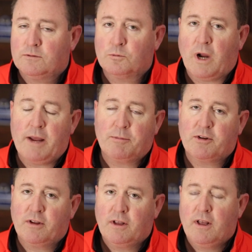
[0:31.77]

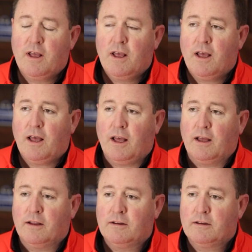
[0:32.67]
raped
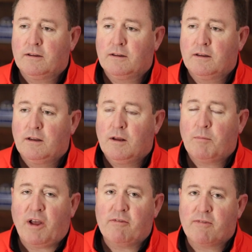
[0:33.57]
by
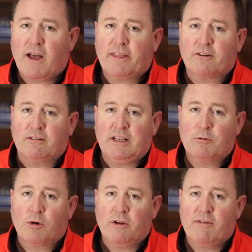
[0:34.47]
Father
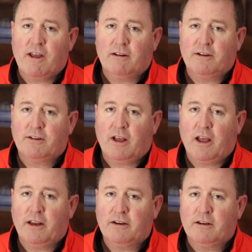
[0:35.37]
Leroy
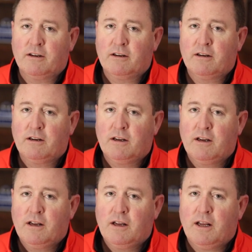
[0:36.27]
Valentine
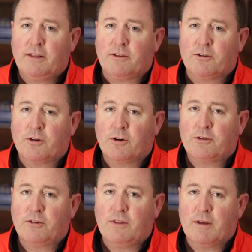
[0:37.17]
at the
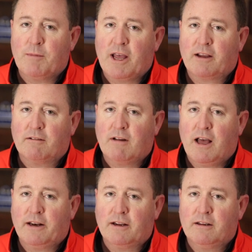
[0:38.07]
Church of the
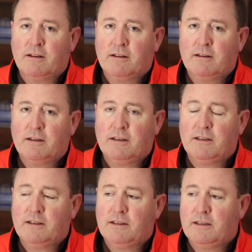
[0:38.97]
Immaculata
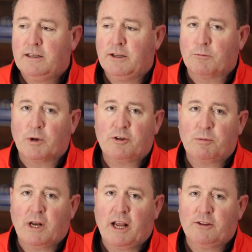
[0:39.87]
in
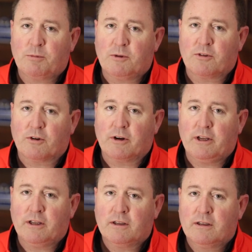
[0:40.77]
Richmond Heights,
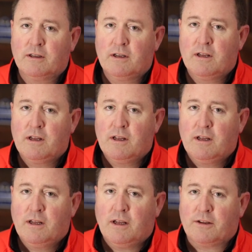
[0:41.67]
Missouri,
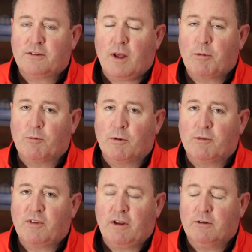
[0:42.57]
a suburb
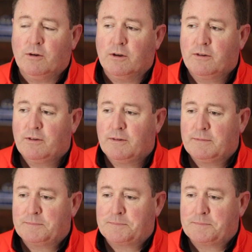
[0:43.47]
of St. Louis.